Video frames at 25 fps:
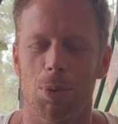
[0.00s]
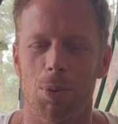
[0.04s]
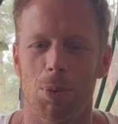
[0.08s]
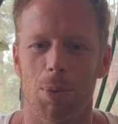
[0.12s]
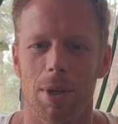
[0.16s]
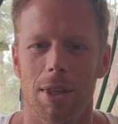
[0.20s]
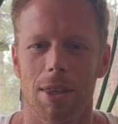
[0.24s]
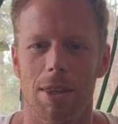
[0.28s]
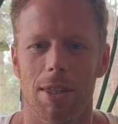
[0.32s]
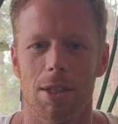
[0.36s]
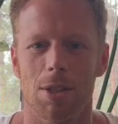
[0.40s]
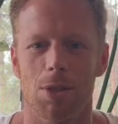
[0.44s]

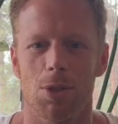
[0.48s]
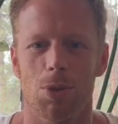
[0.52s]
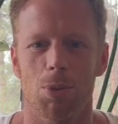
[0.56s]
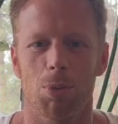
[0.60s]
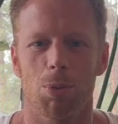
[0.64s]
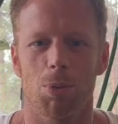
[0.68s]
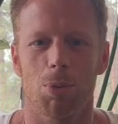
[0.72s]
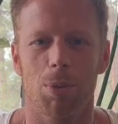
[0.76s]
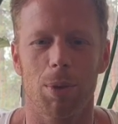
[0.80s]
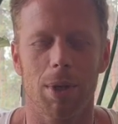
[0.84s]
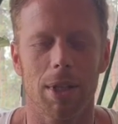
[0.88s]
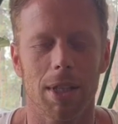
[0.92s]
with this
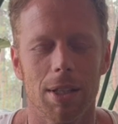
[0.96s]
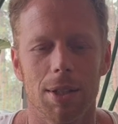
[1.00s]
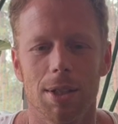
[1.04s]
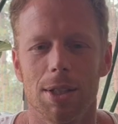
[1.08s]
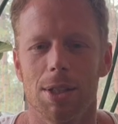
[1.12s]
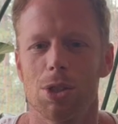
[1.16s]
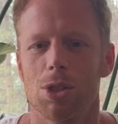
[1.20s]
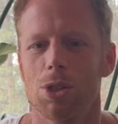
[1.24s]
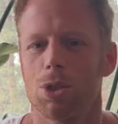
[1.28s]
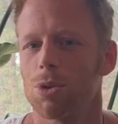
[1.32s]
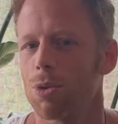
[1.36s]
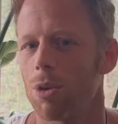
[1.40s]
really
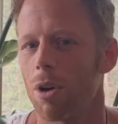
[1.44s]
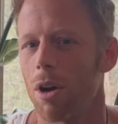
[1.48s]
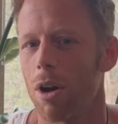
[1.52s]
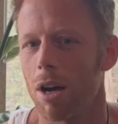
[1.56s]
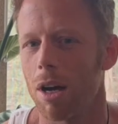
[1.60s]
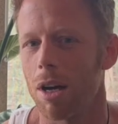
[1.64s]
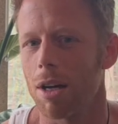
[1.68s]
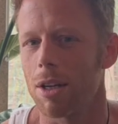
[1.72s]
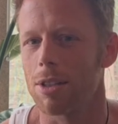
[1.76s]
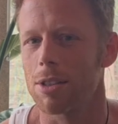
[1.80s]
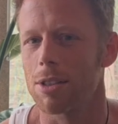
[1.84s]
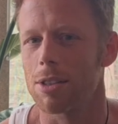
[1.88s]

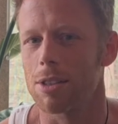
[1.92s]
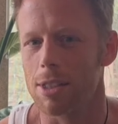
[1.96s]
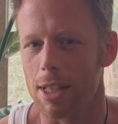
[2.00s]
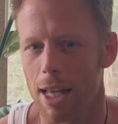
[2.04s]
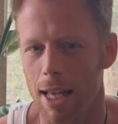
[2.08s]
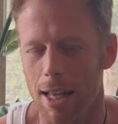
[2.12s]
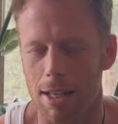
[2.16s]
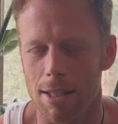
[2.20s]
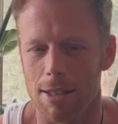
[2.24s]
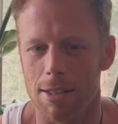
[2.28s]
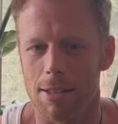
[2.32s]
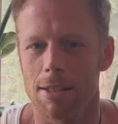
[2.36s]
strong
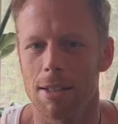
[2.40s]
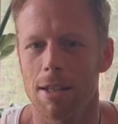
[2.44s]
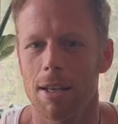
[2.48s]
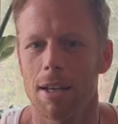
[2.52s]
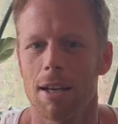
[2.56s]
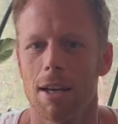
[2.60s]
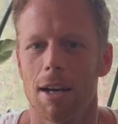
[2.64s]
sense